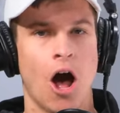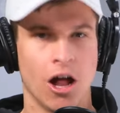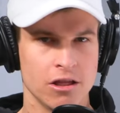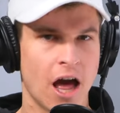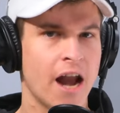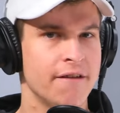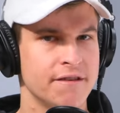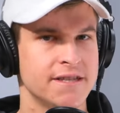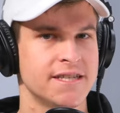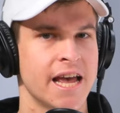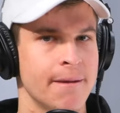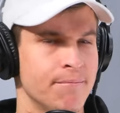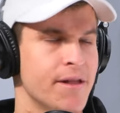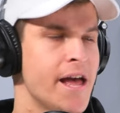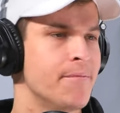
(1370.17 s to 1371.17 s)
A lot of the
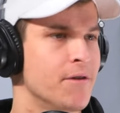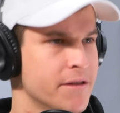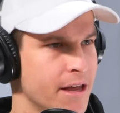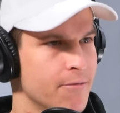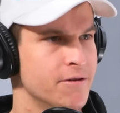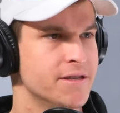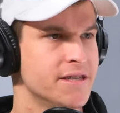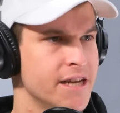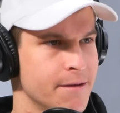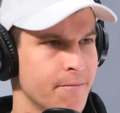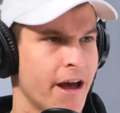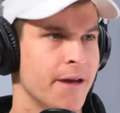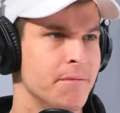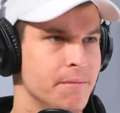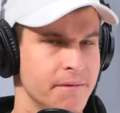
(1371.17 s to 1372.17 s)
same playbook that we're seeing
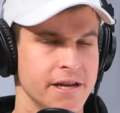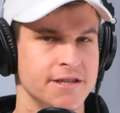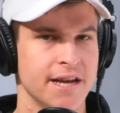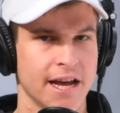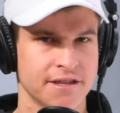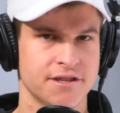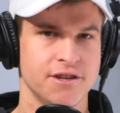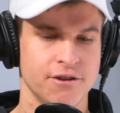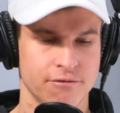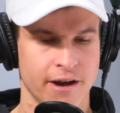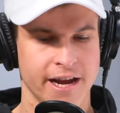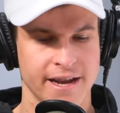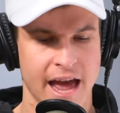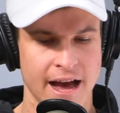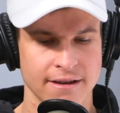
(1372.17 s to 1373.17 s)
Miami Beach execute
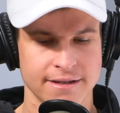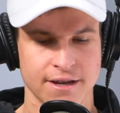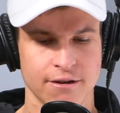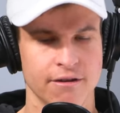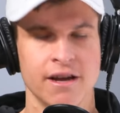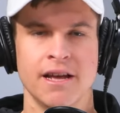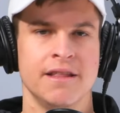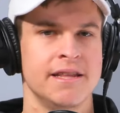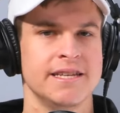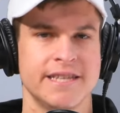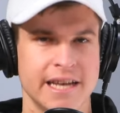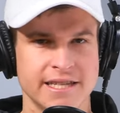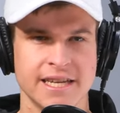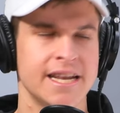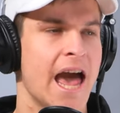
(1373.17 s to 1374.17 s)
right now. So this
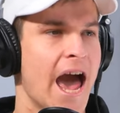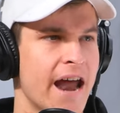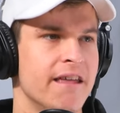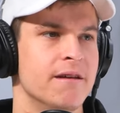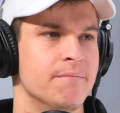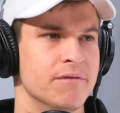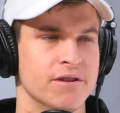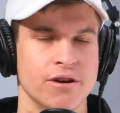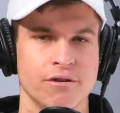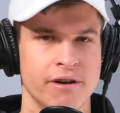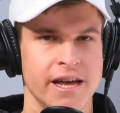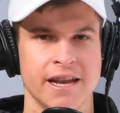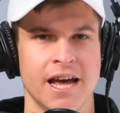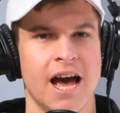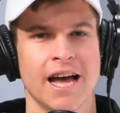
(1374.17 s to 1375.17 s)
isn't out of the blue.
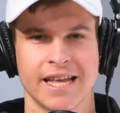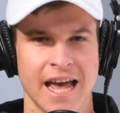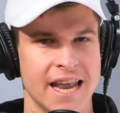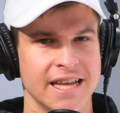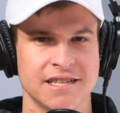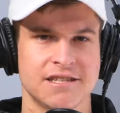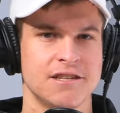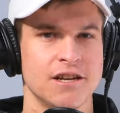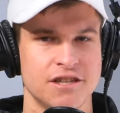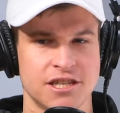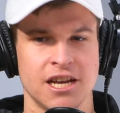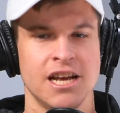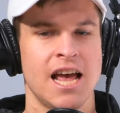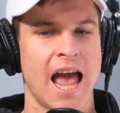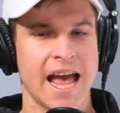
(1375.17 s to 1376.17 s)
And again, it's
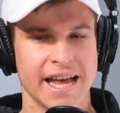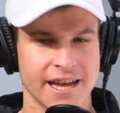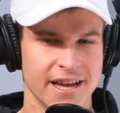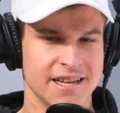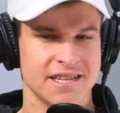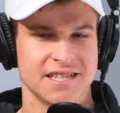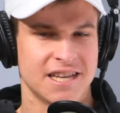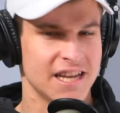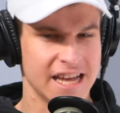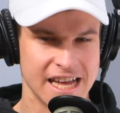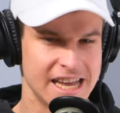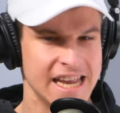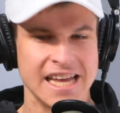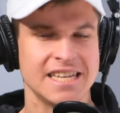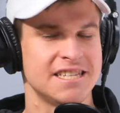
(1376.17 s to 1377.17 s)
such a
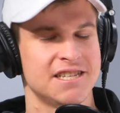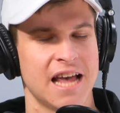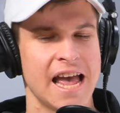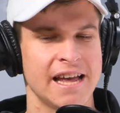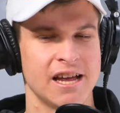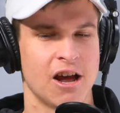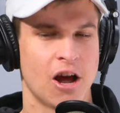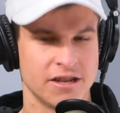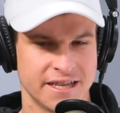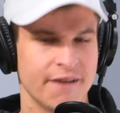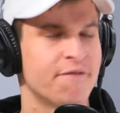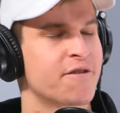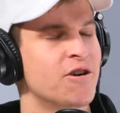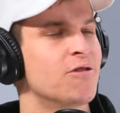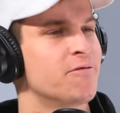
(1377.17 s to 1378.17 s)
it is a
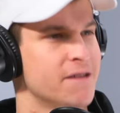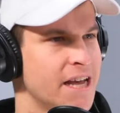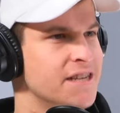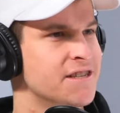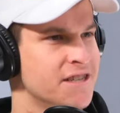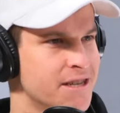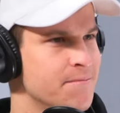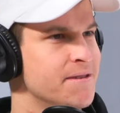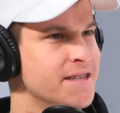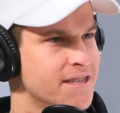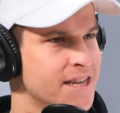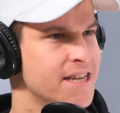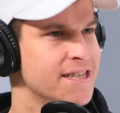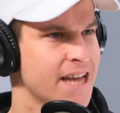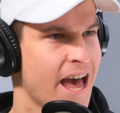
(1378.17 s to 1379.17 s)
difficult relationship these
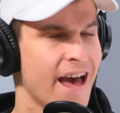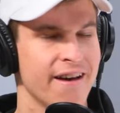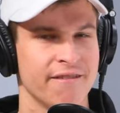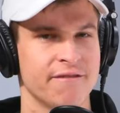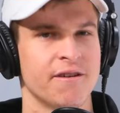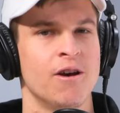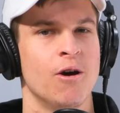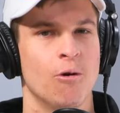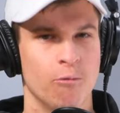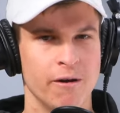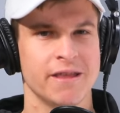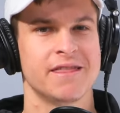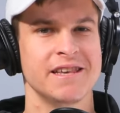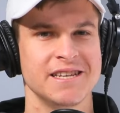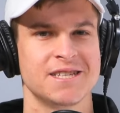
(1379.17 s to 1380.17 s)
cities have
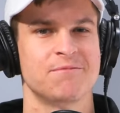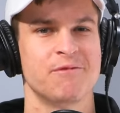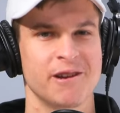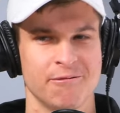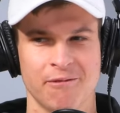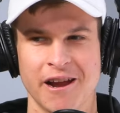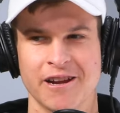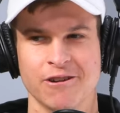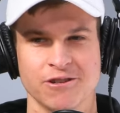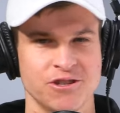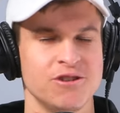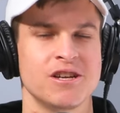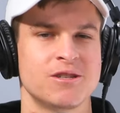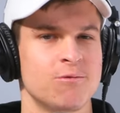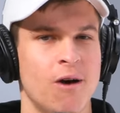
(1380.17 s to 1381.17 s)
with these spring breakers.
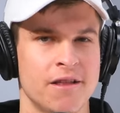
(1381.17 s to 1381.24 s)
You just